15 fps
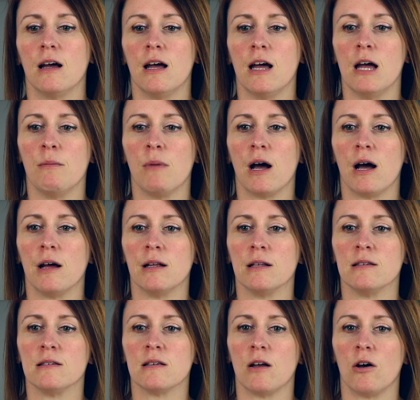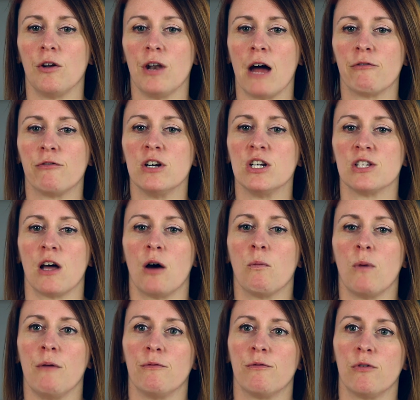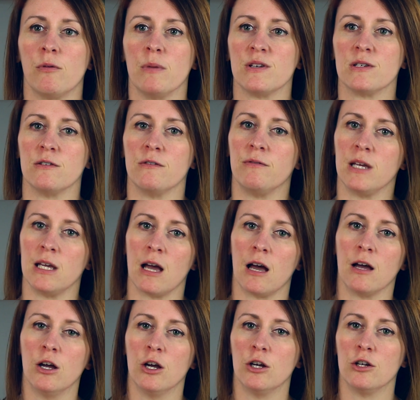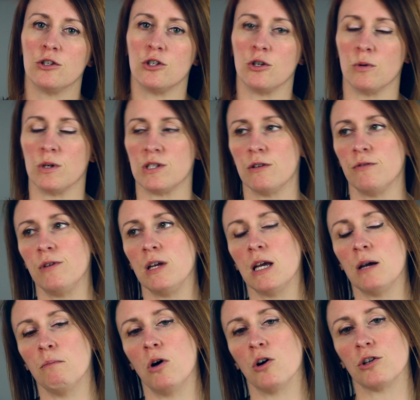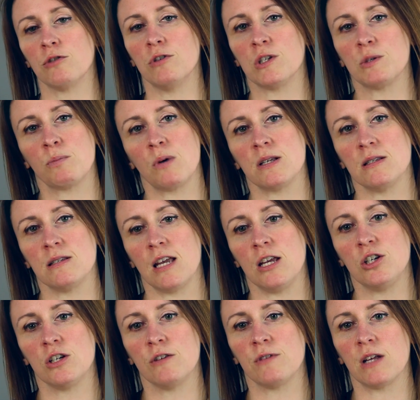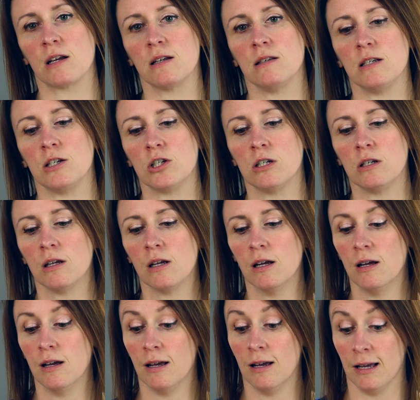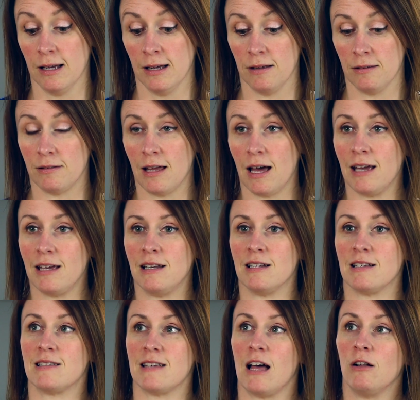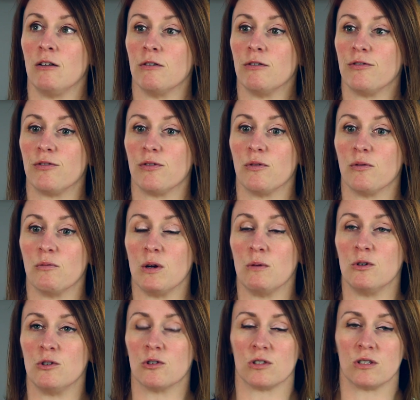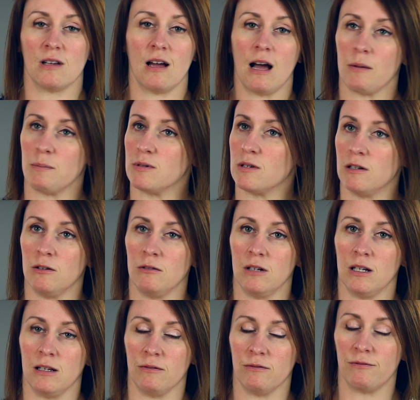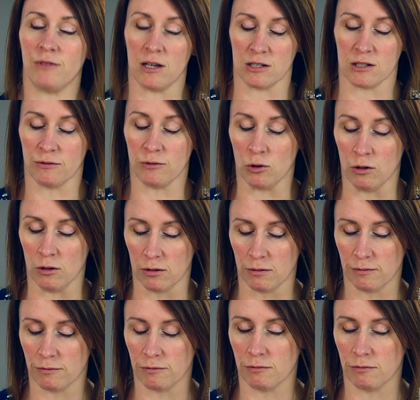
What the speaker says: and on average that went from a severe to a severe moderate presentation of that condition. That in itself, we were just absolutely, first of all,